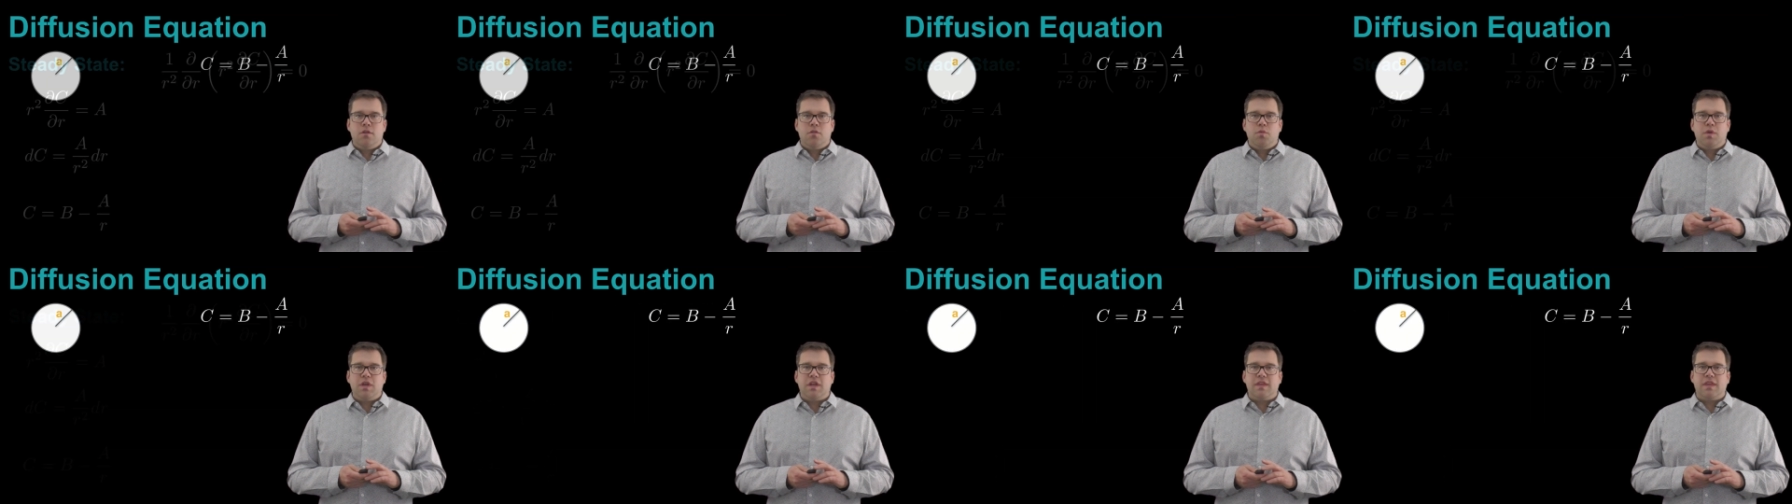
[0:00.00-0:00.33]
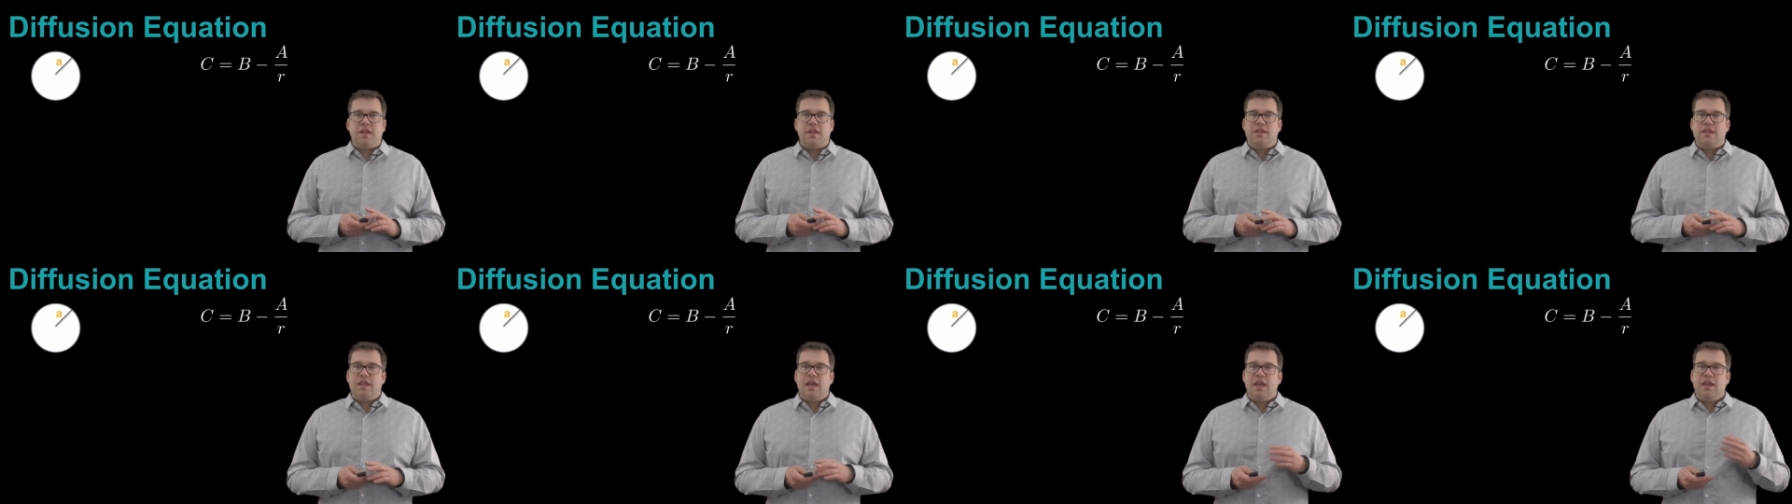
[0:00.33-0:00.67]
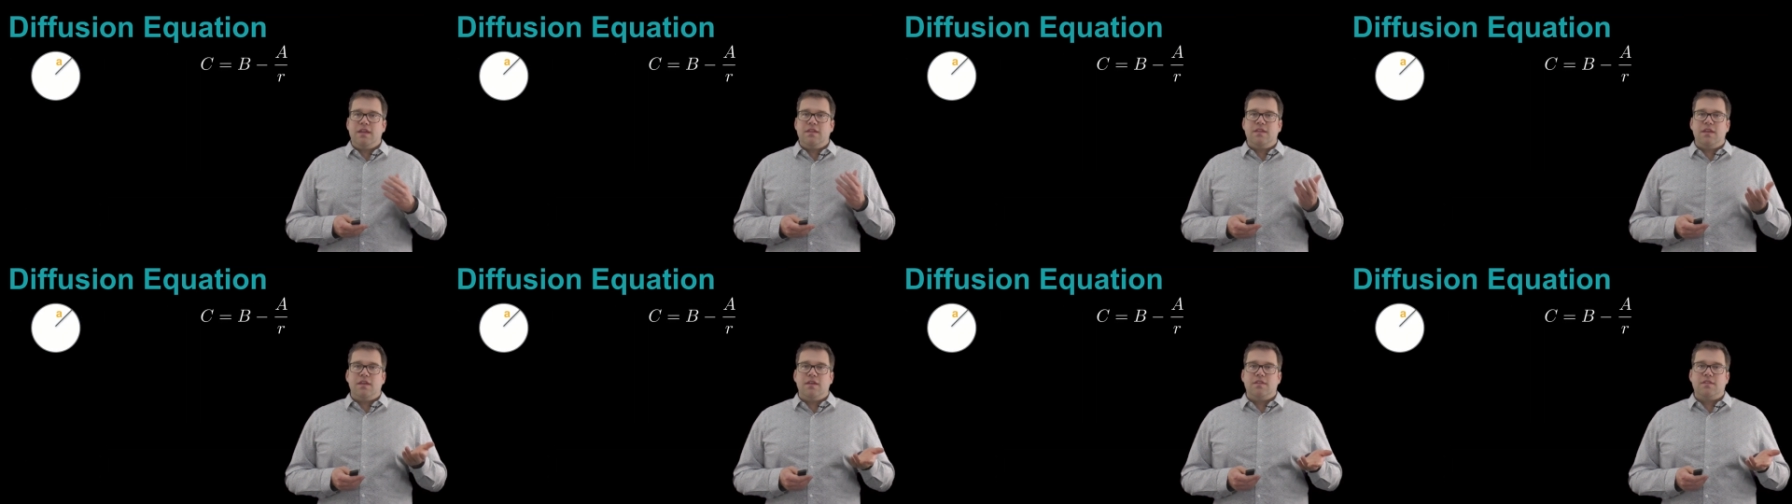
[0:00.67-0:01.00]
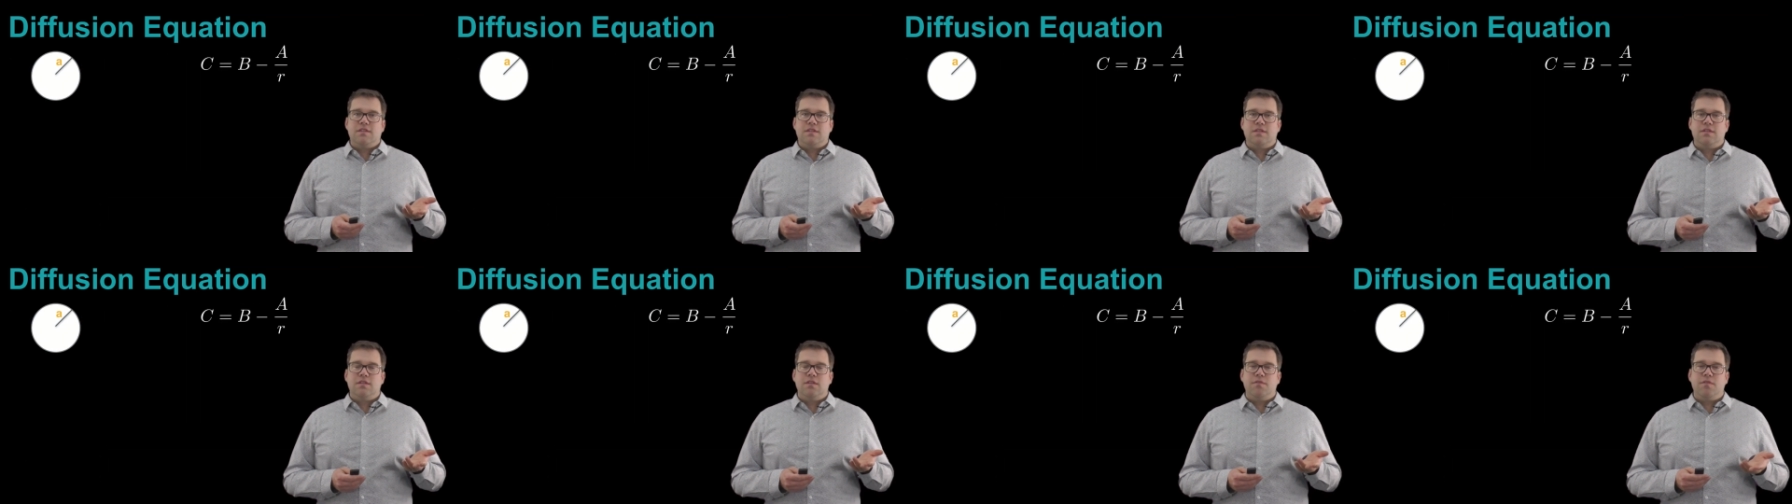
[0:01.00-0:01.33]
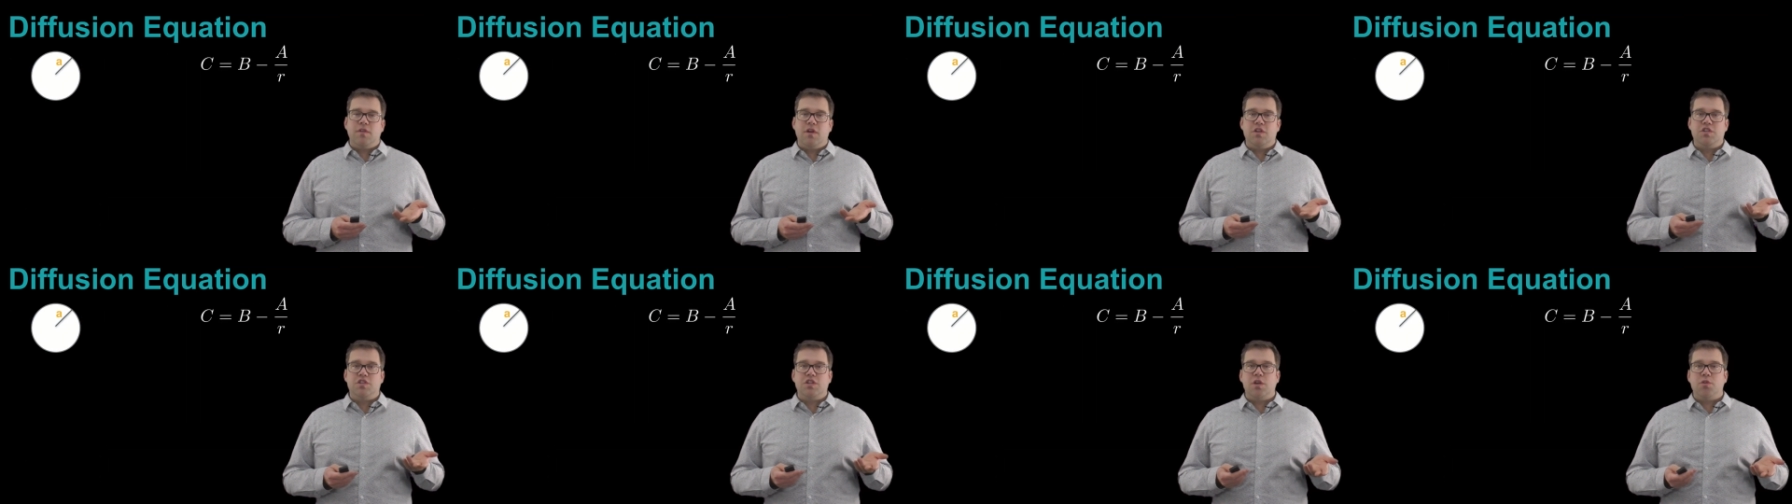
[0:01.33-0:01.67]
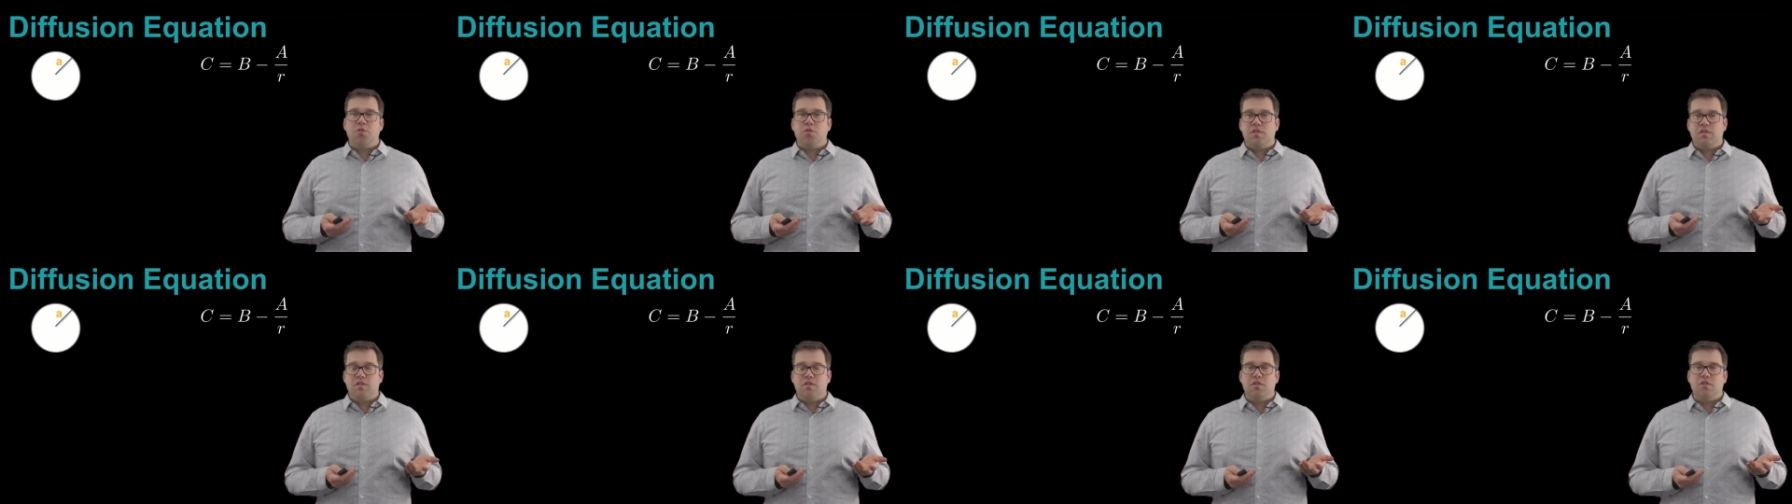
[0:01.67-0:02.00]
We can then take this very
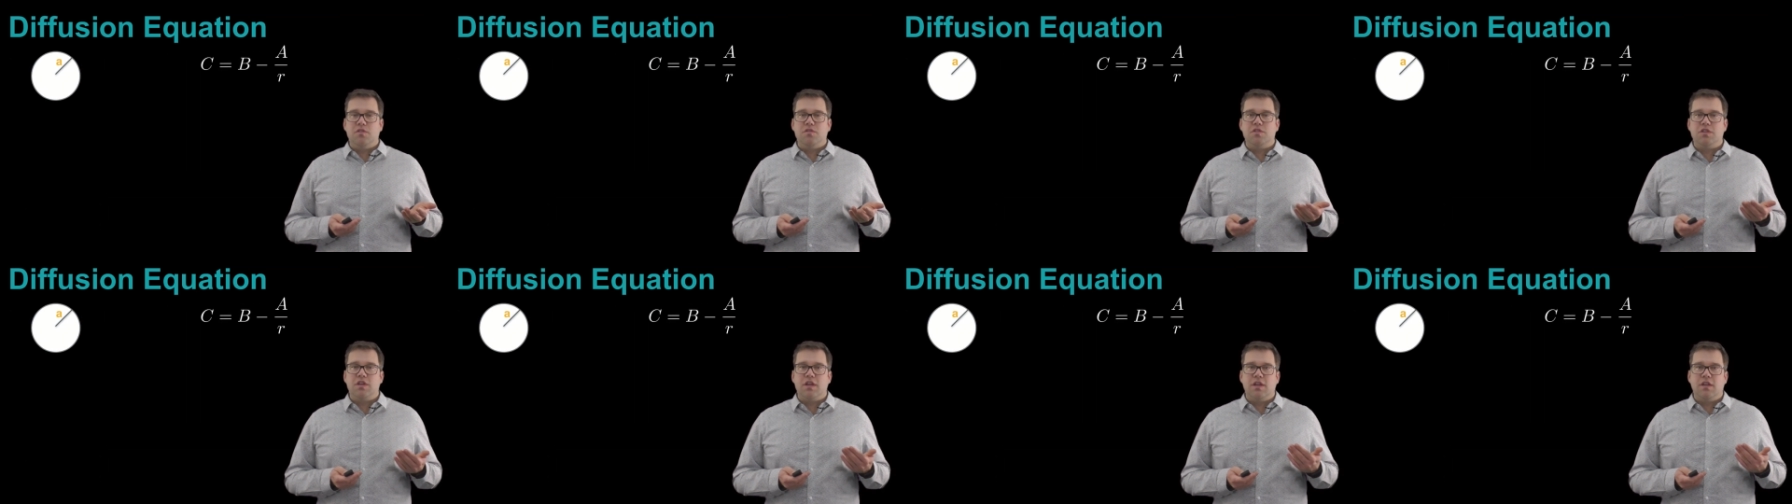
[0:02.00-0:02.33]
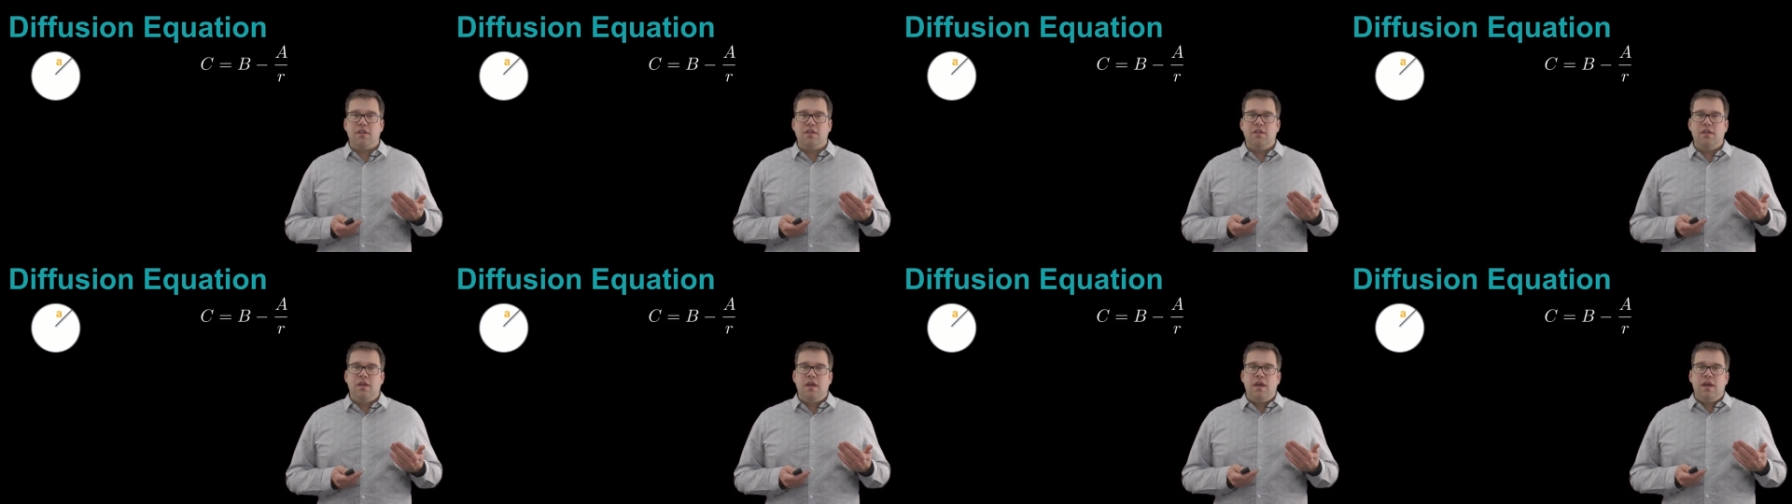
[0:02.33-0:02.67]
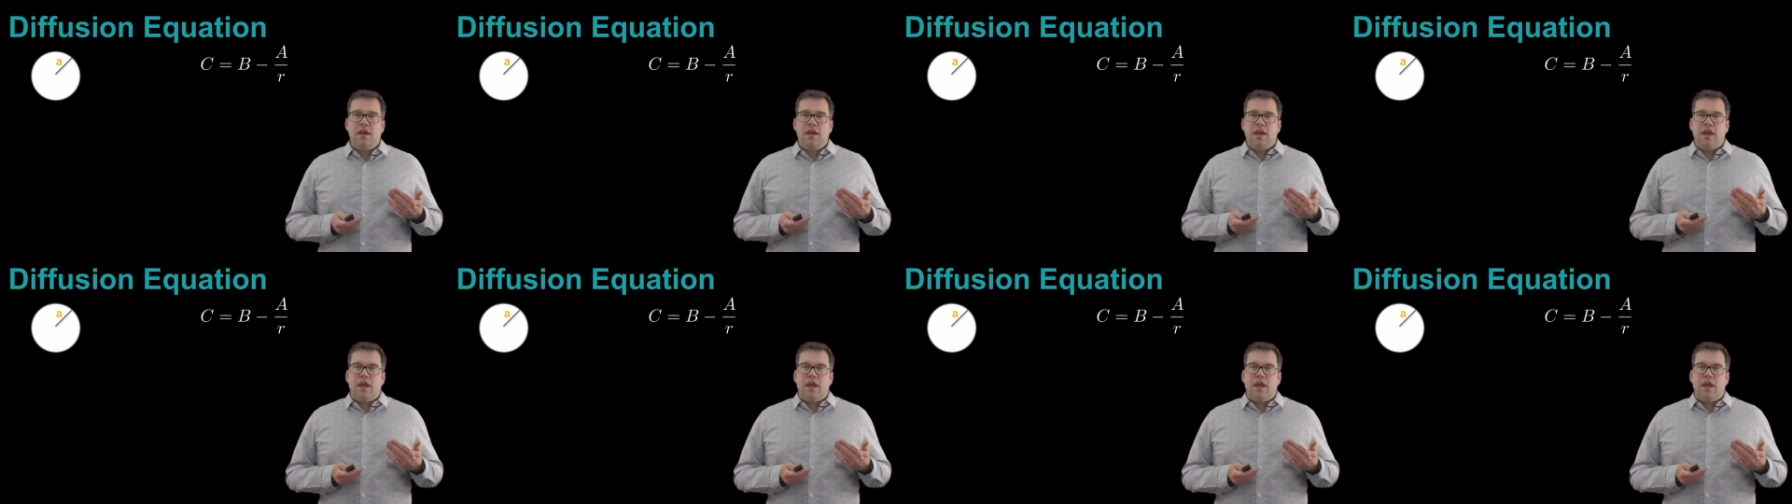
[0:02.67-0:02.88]
general solution